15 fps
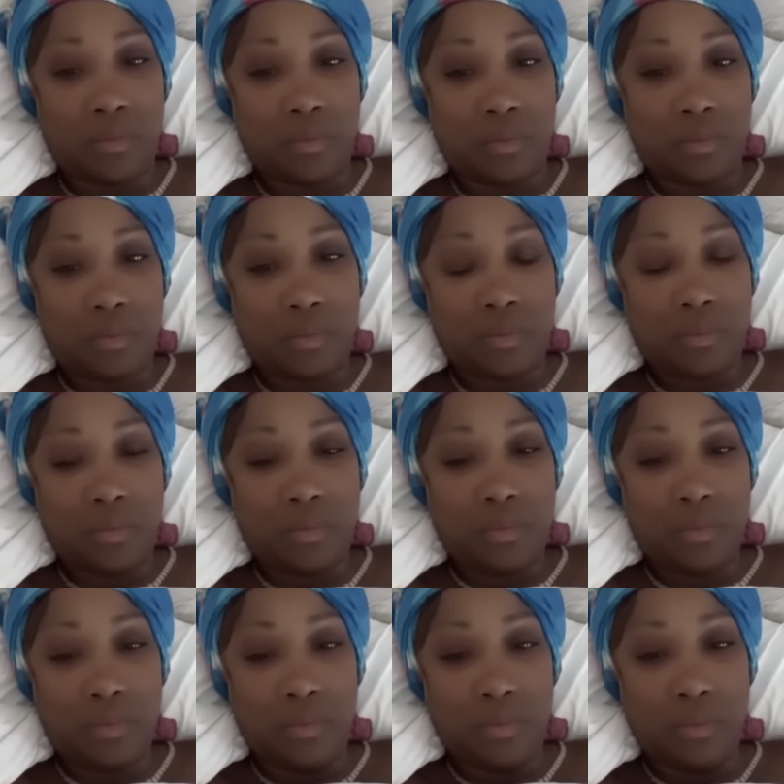
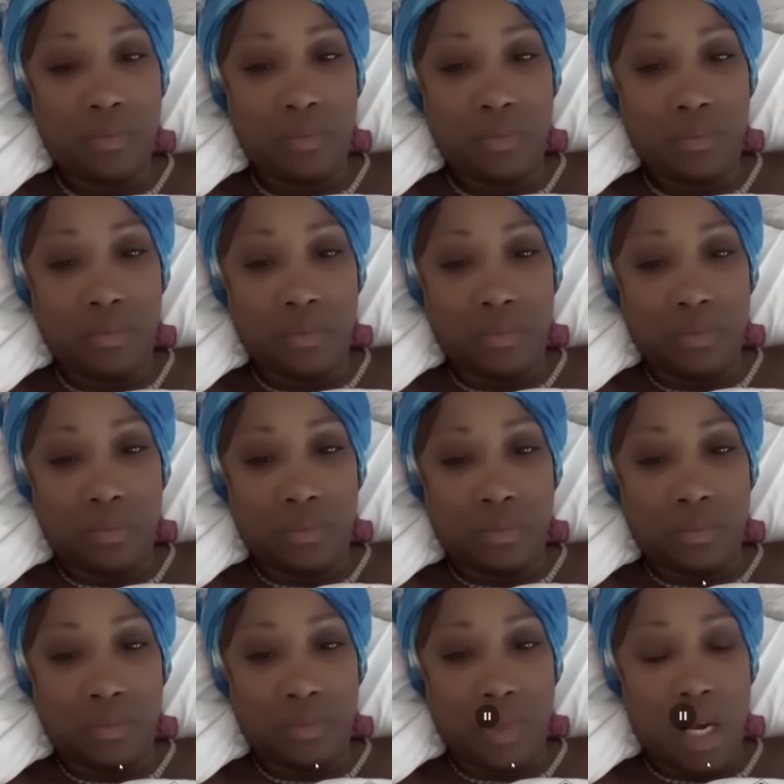
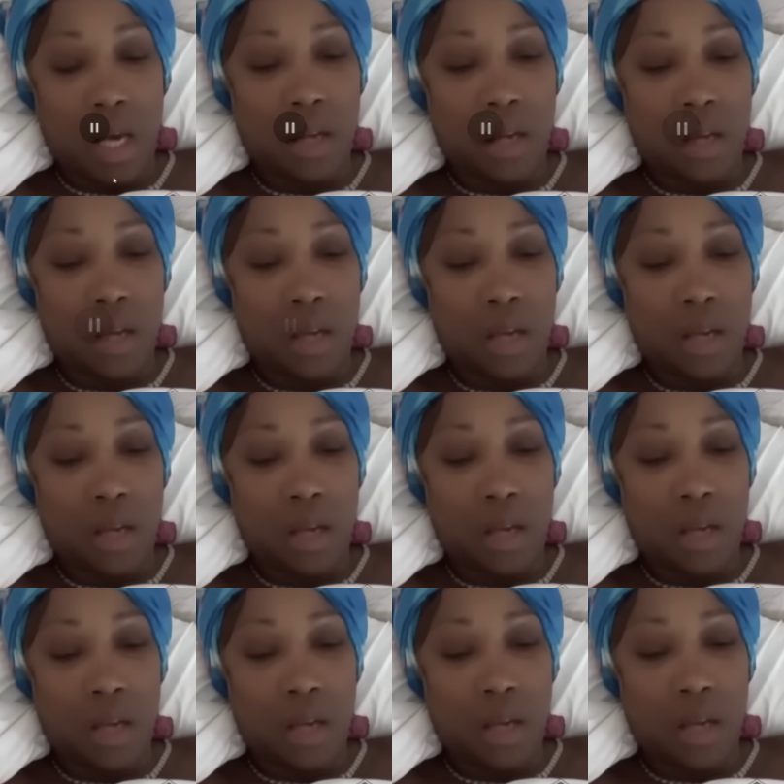
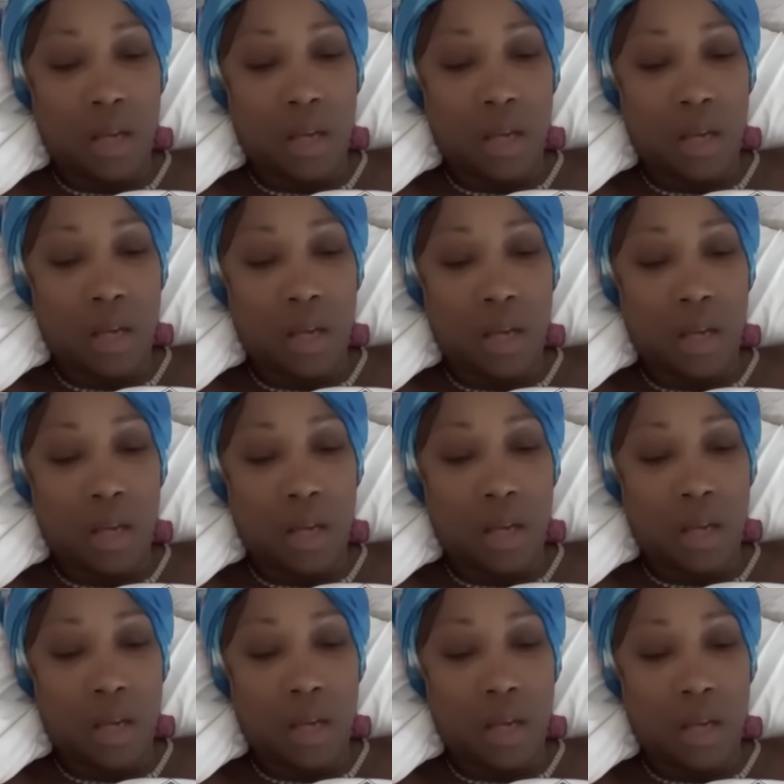
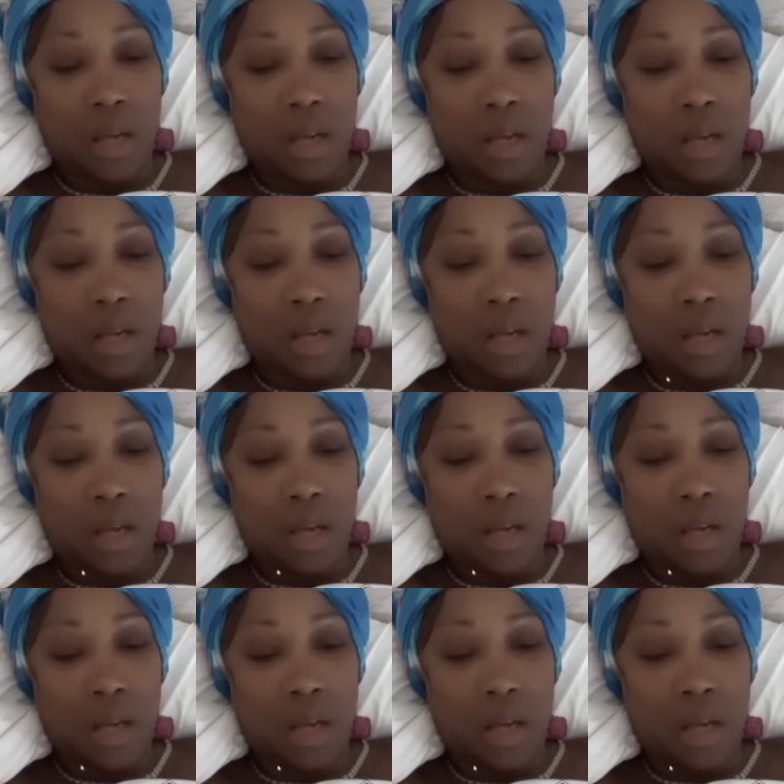(no one is talking)